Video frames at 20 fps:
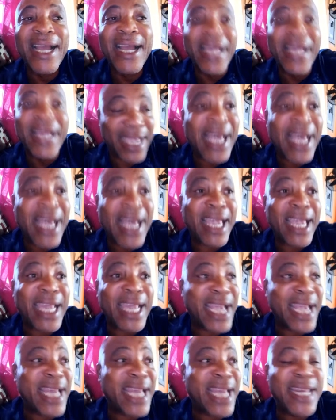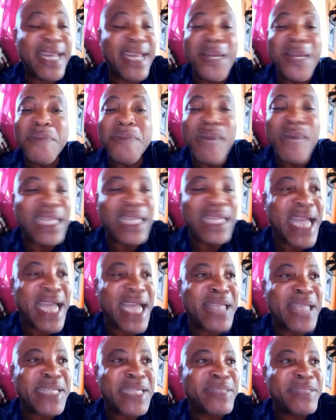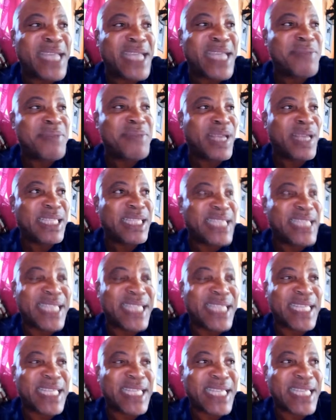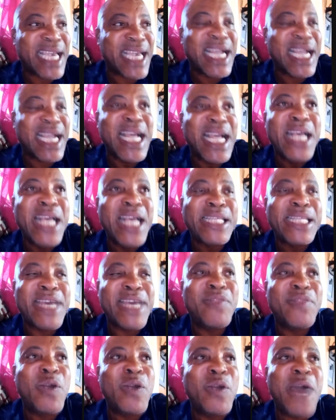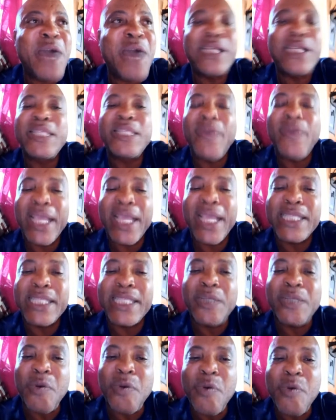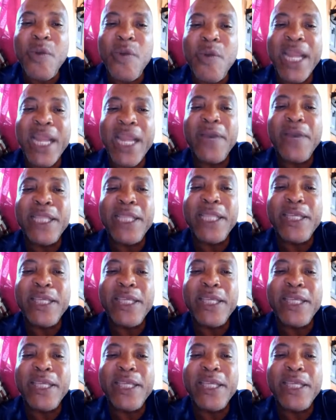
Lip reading: Yeah, he did. Number of times he would take me on stage to sing. So even though I was doing school and going to